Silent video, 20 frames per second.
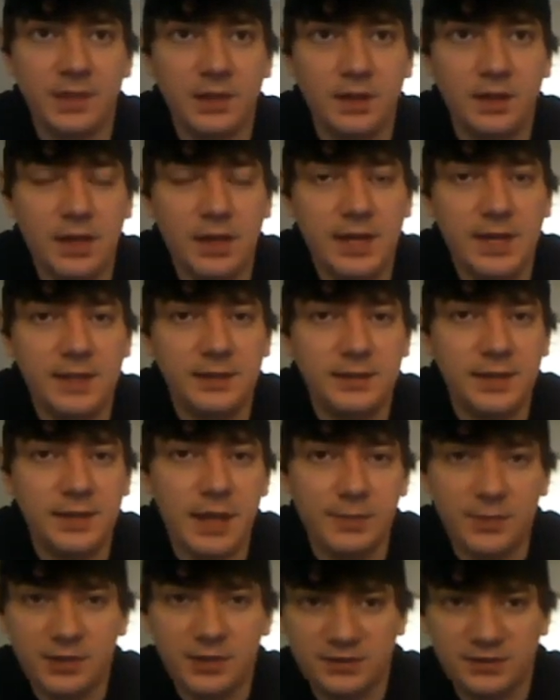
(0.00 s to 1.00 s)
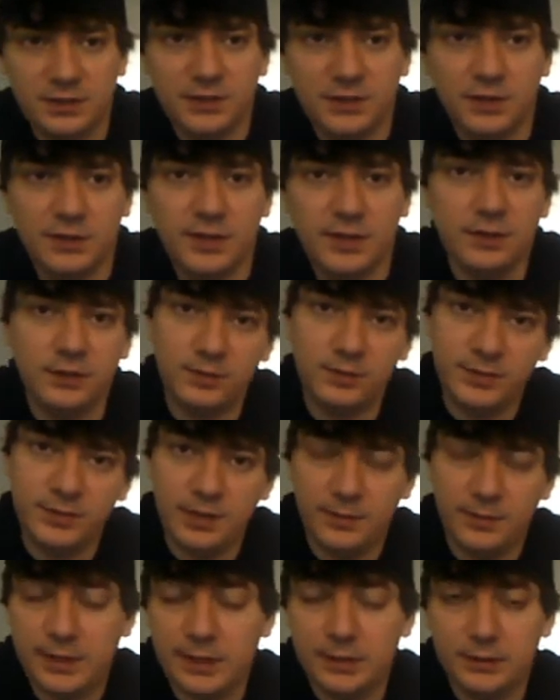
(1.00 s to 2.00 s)
and I'm gonna start talking a little bit
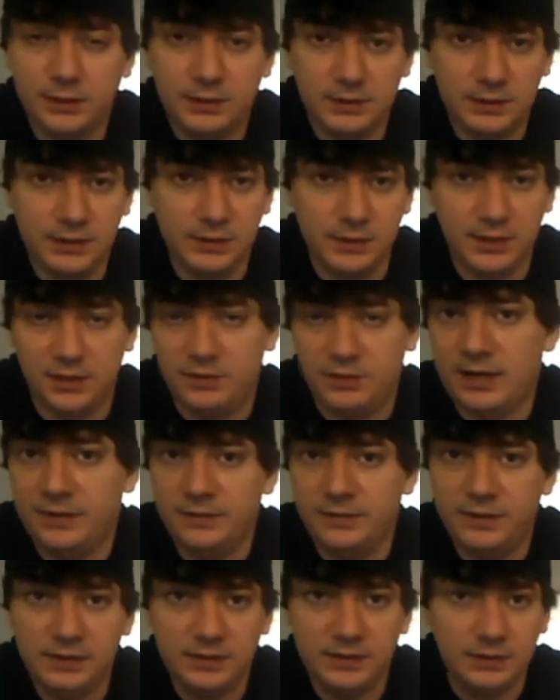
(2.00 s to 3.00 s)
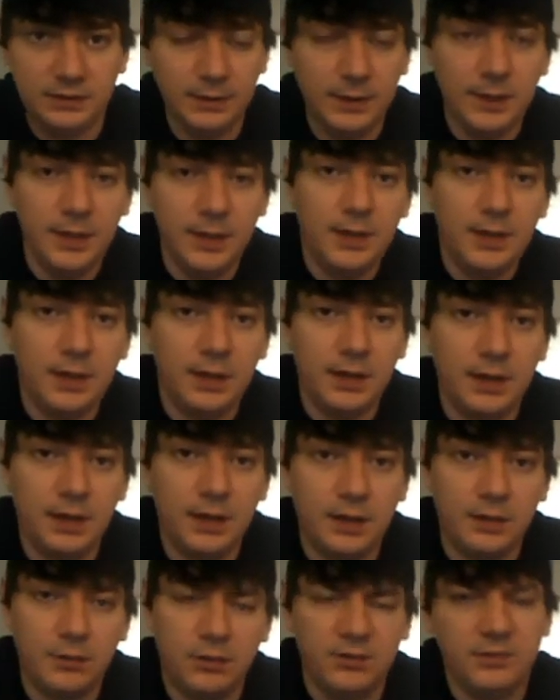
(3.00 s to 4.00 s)
about the graphics,
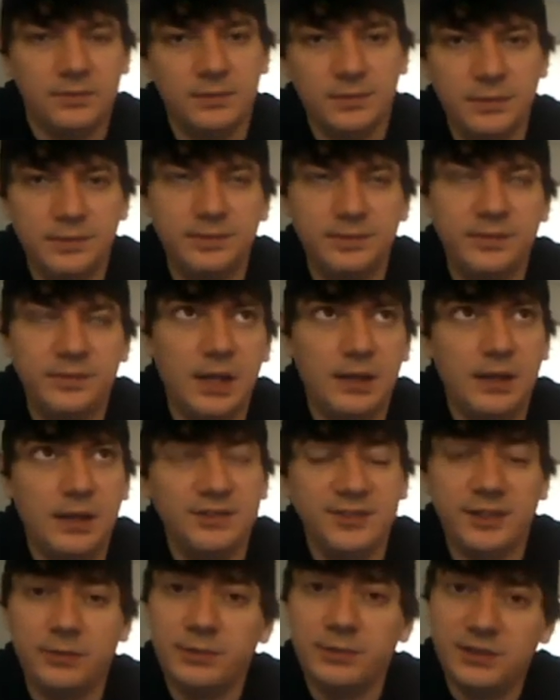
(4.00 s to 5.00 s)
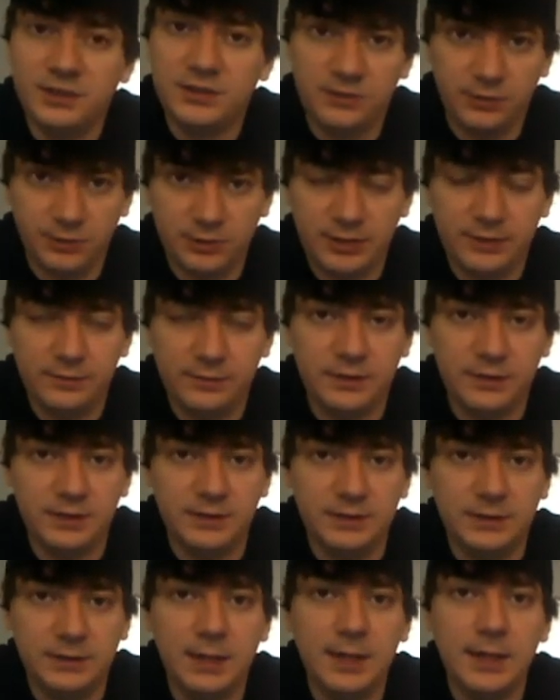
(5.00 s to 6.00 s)
I'll start with the story
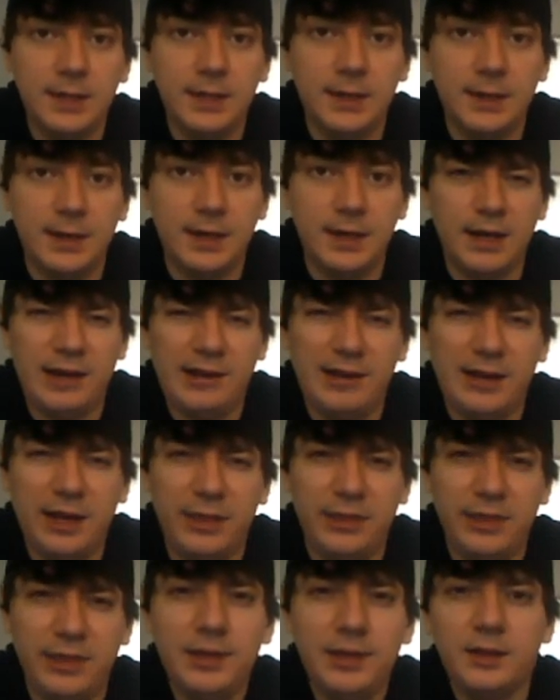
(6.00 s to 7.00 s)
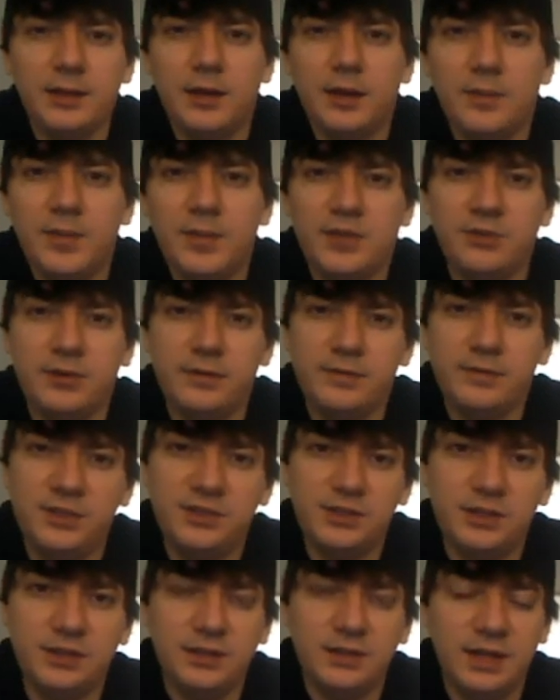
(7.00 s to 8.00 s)
first. I think Metroid
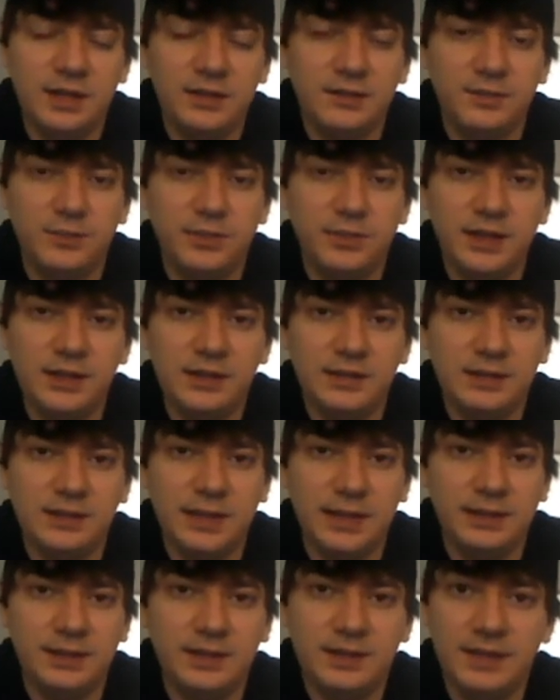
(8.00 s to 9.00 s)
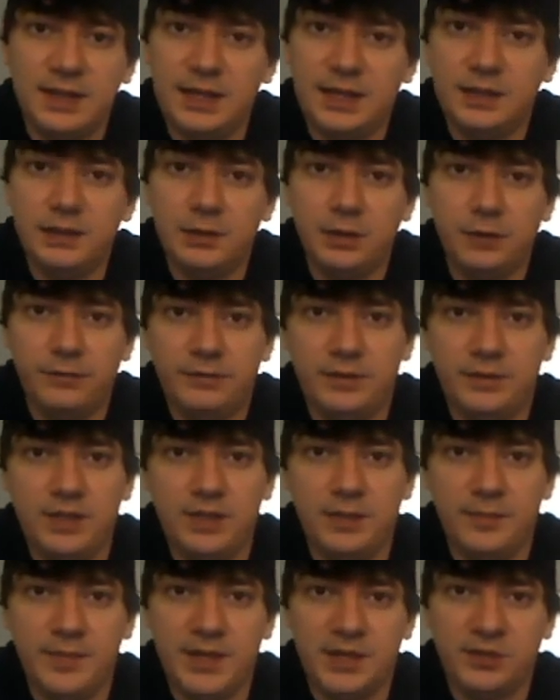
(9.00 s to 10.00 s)
Fusion takes place at the end of
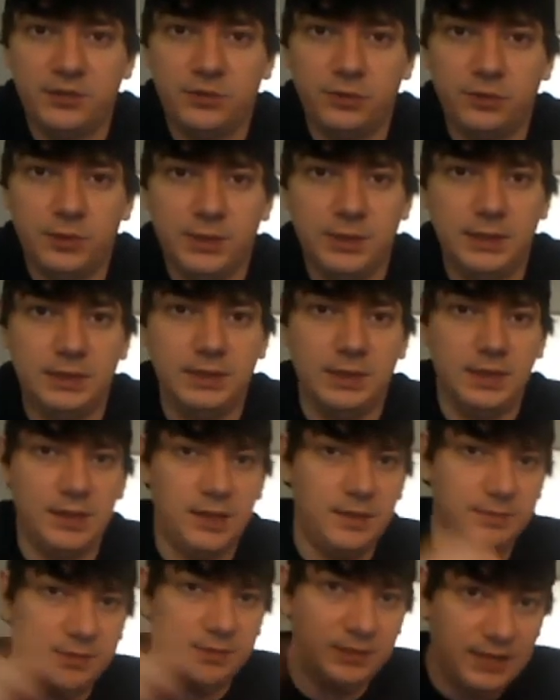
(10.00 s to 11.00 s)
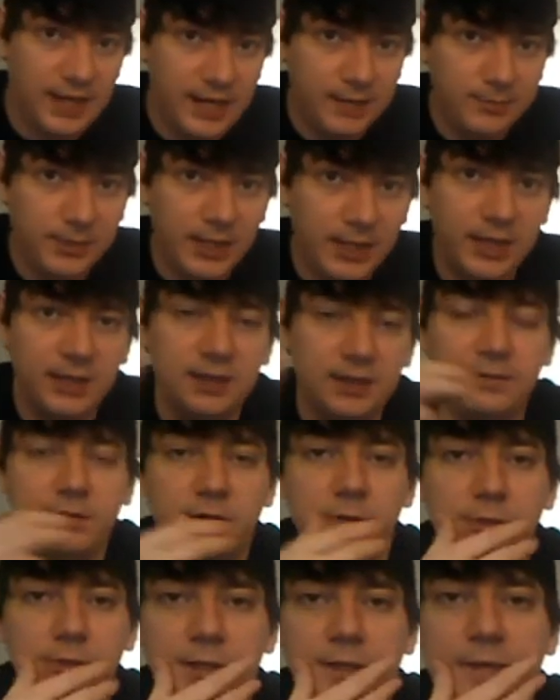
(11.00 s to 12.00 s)
the Metroid timeline, if
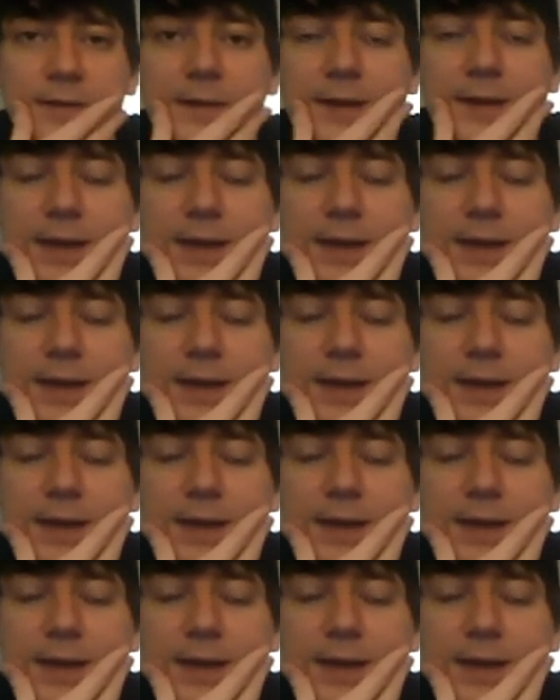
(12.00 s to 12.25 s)
you will.